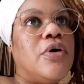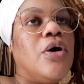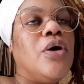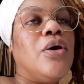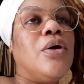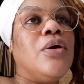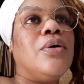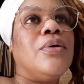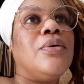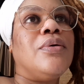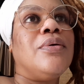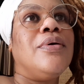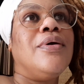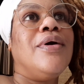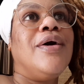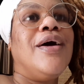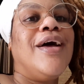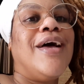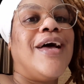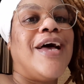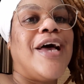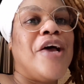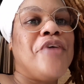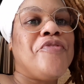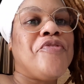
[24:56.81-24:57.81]

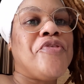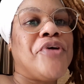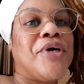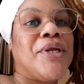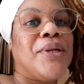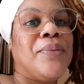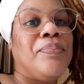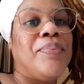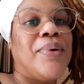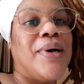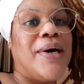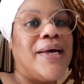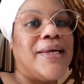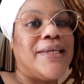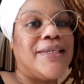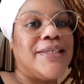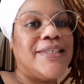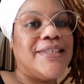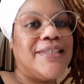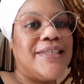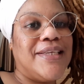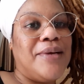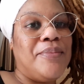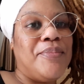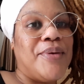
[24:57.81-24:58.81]
I forgot a
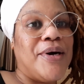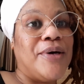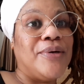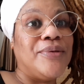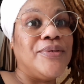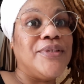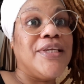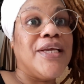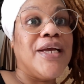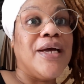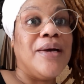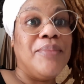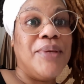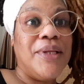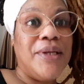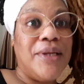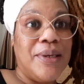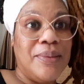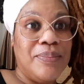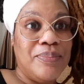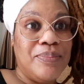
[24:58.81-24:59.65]
part about coming